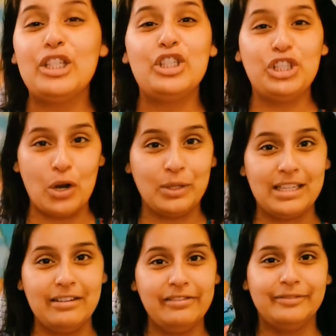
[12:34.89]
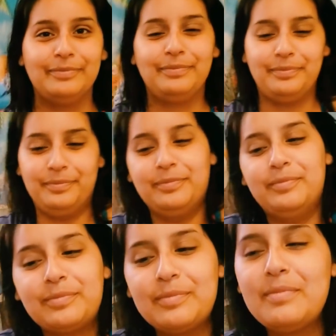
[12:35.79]
is Joseph.
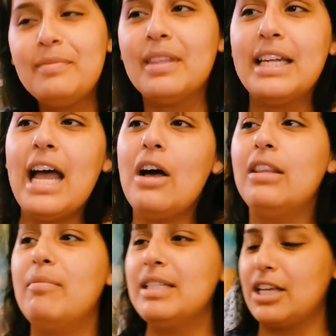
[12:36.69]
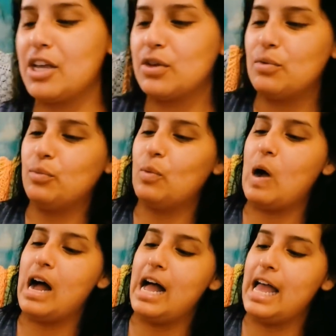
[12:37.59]
Now, let me tell you
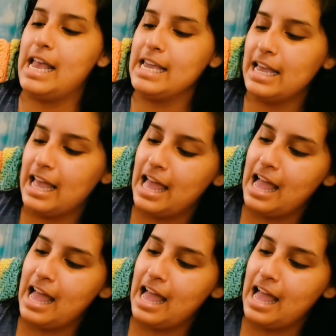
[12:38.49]
why